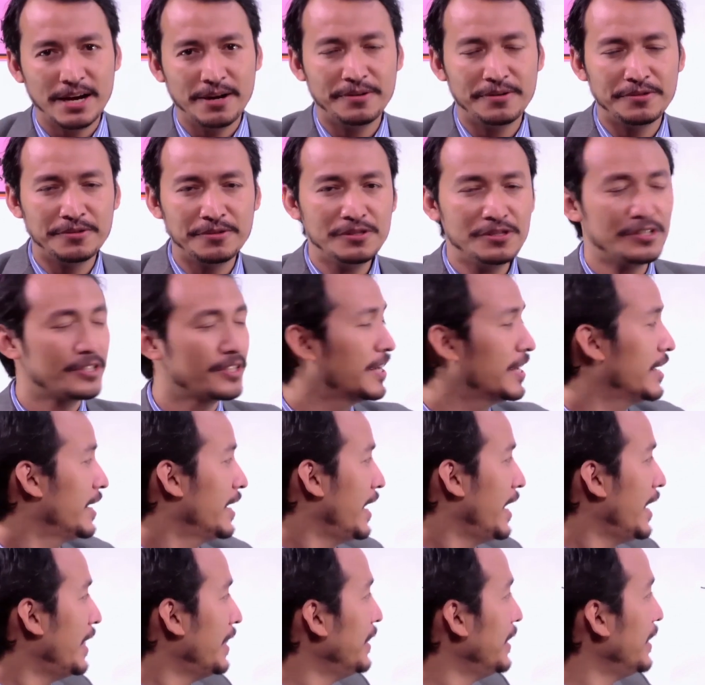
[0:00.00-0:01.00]
rules,
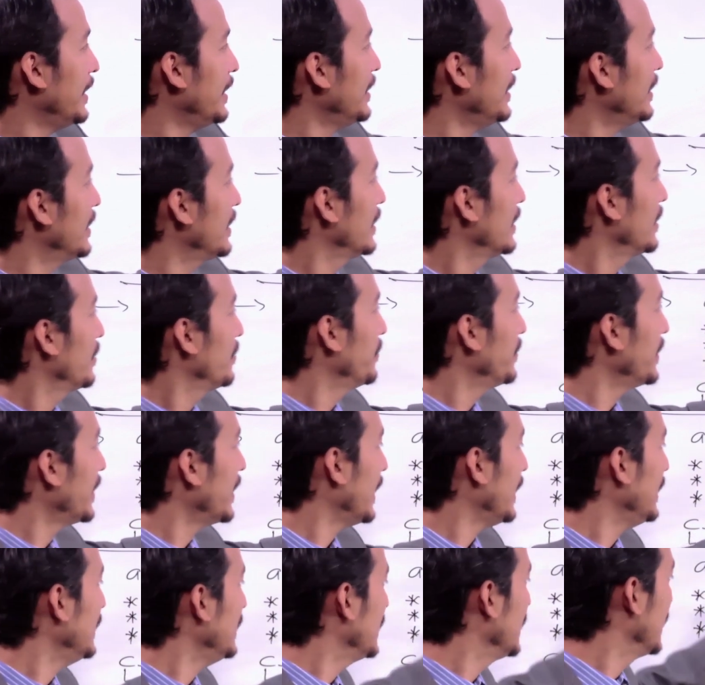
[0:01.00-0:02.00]
and then we
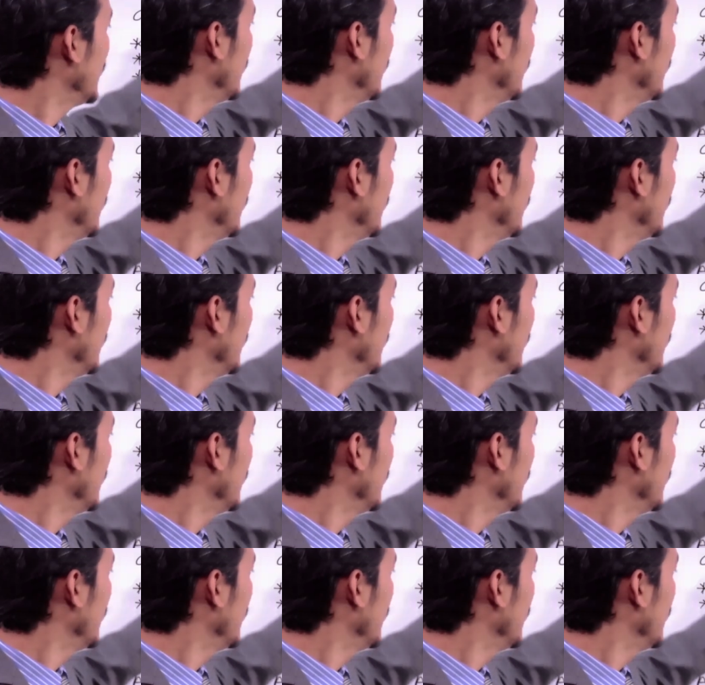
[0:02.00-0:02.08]
can